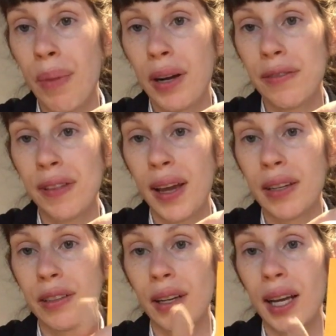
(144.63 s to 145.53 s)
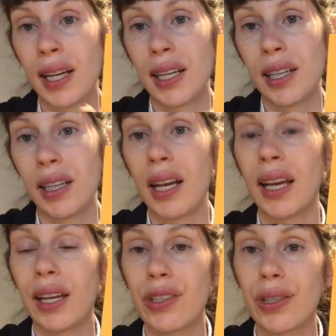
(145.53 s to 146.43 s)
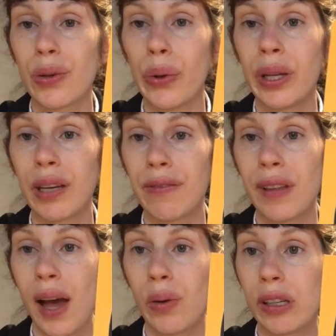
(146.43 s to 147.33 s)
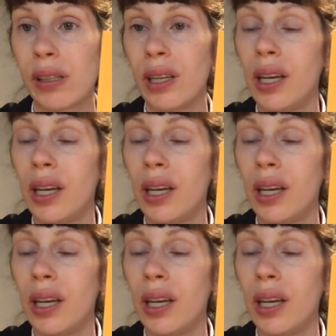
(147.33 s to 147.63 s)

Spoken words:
butterfly in her hair, and she's holding a flower.